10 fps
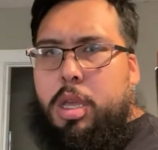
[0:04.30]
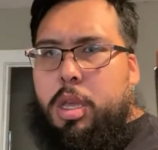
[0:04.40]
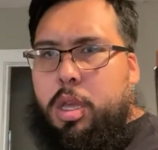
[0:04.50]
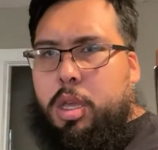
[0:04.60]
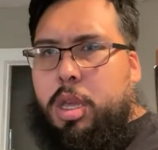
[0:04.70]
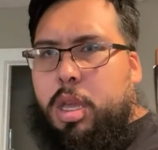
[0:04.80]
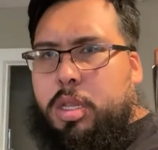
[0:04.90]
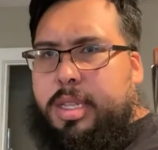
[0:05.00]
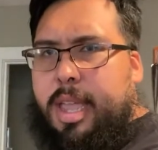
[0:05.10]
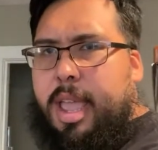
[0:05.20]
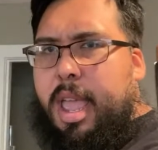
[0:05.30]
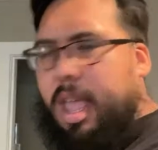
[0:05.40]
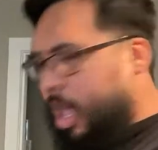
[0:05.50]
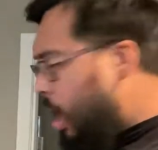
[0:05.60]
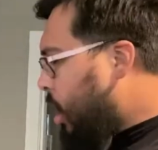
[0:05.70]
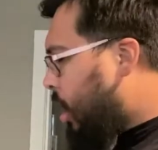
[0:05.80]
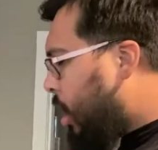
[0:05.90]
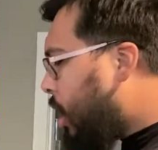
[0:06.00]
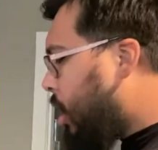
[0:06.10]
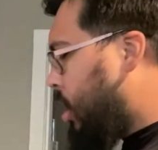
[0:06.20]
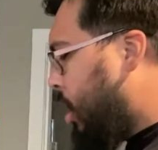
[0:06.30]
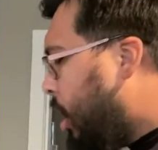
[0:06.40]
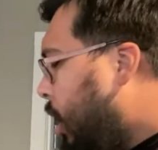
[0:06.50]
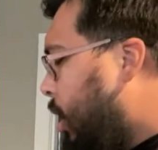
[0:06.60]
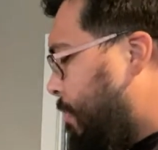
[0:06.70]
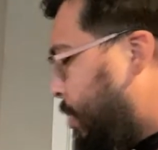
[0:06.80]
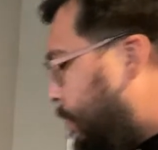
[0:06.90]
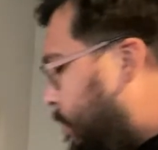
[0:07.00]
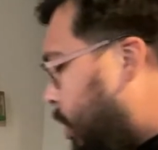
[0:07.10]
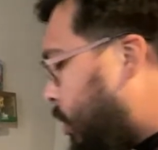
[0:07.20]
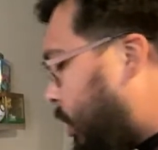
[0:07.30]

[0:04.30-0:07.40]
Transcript: he attack, but most